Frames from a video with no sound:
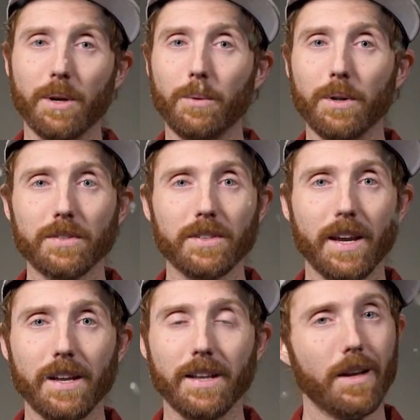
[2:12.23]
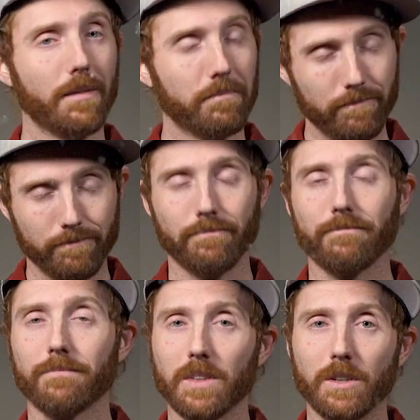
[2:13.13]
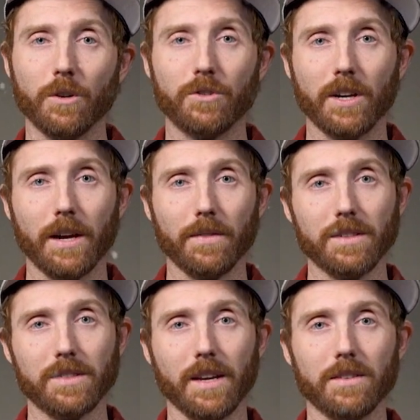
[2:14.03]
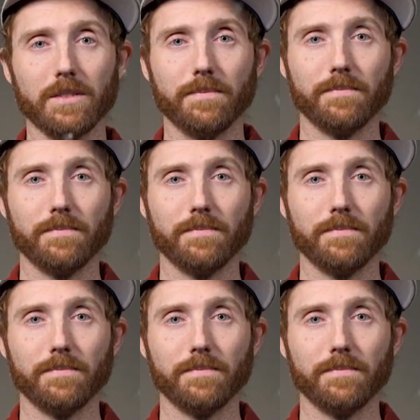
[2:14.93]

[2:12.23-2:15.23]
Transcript: big wheel skate, go check out these skates.